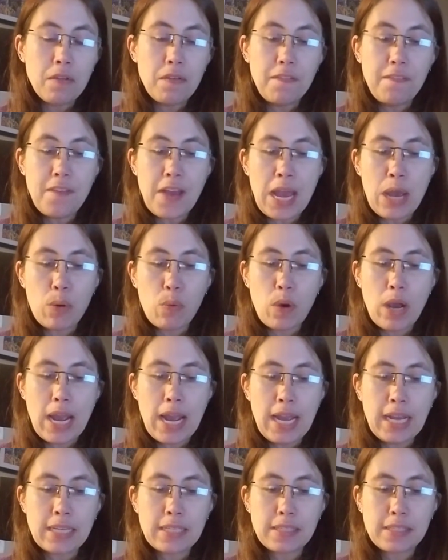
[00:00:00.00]
Fat
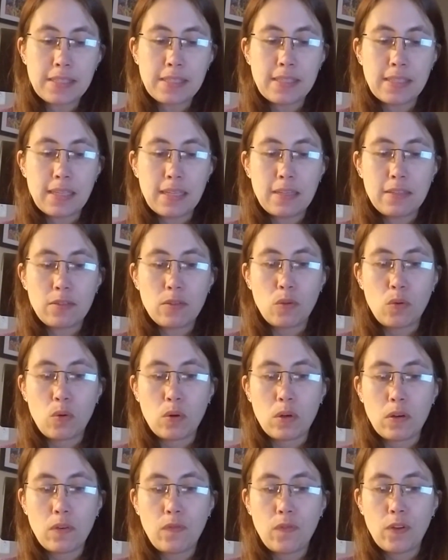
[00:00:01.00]
Wax,
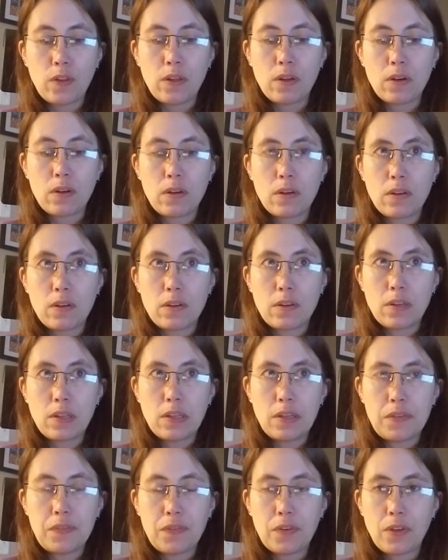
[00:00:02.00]
or for
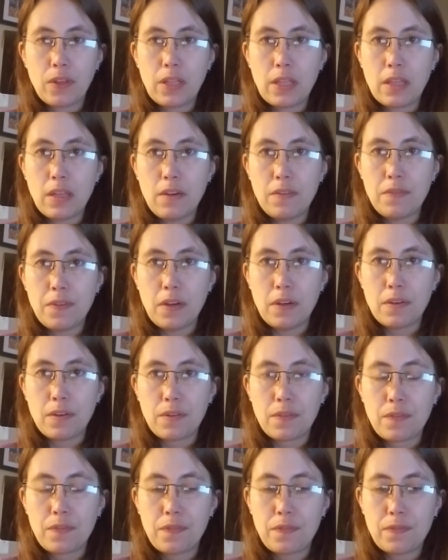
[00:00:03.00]
the love
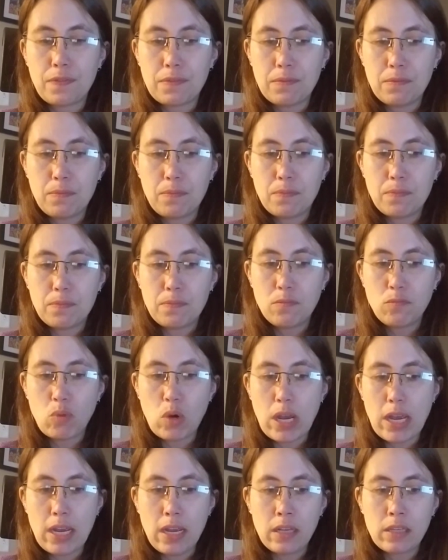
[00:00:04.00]
of
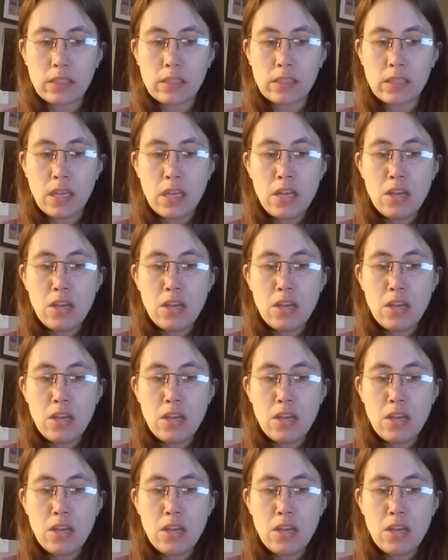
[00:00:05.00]
wax.